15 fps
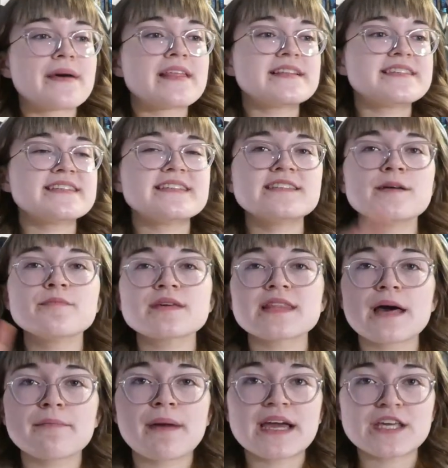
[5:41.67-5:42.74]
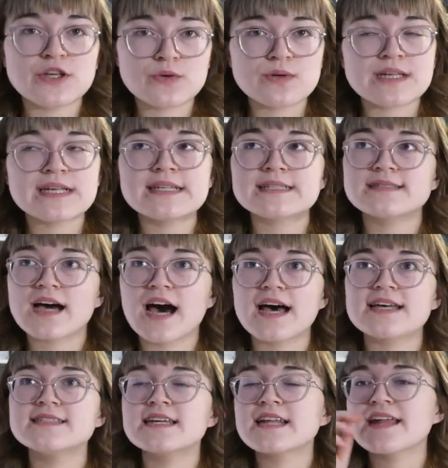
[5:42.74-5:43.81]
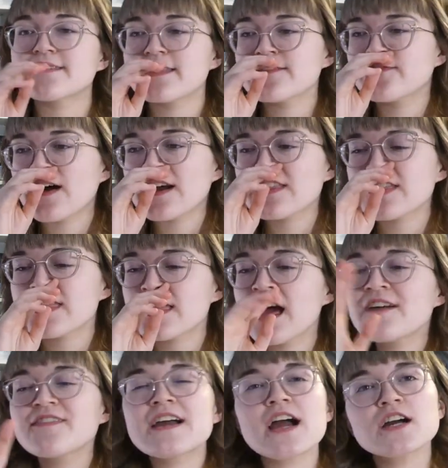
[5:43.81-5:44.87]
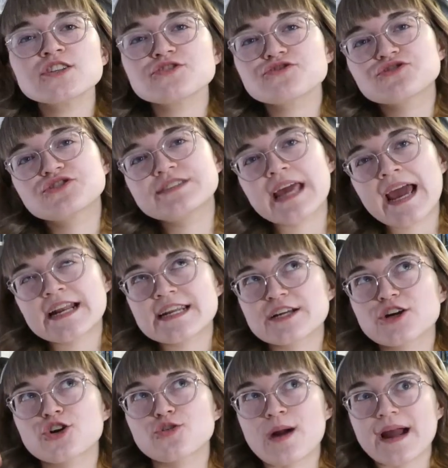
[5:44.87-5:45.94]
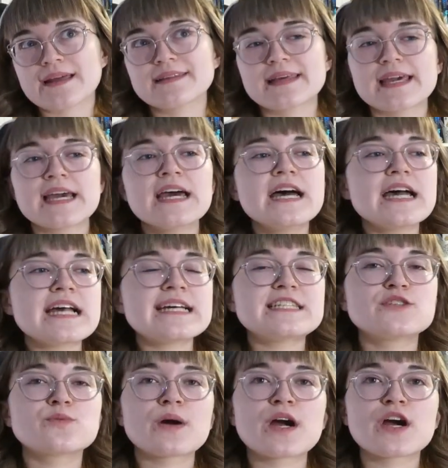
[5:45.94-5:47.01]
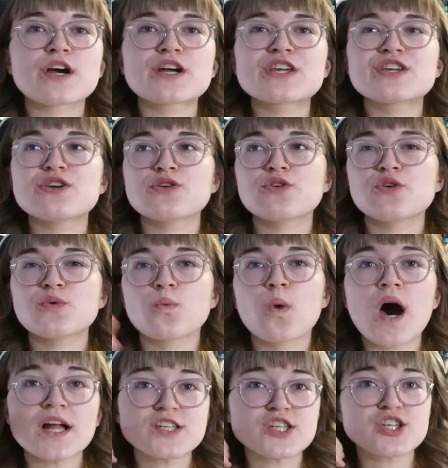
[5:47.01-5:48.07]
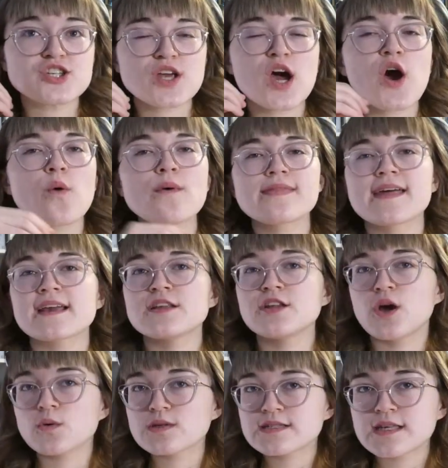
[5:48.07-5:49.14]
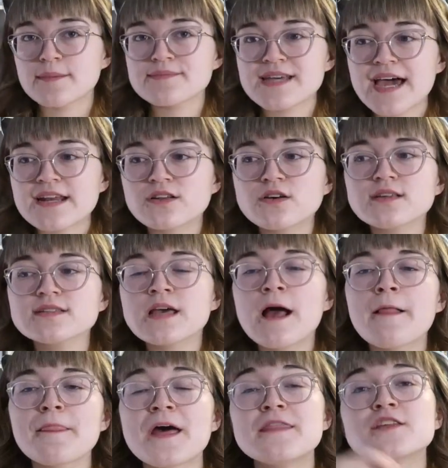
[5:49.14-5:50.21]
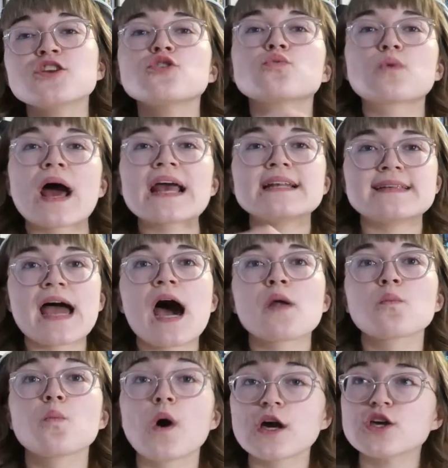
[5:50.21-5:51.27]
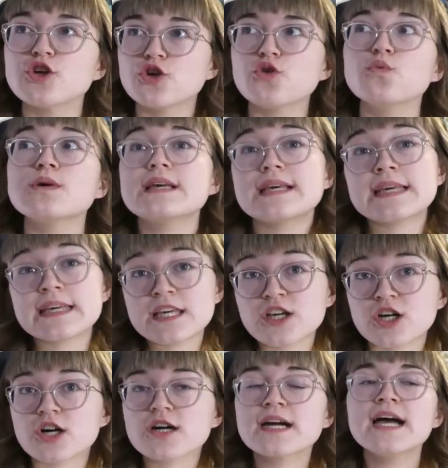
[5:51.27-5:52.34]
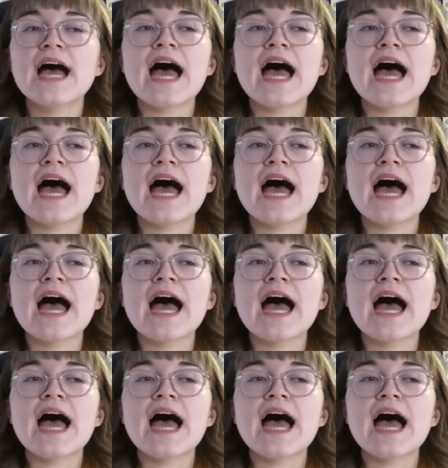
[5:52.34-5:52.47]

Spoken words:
This is something that my uni does, and if I understand it correctly, it's where you watch a show with like no subtitles, and then you write down what you hear.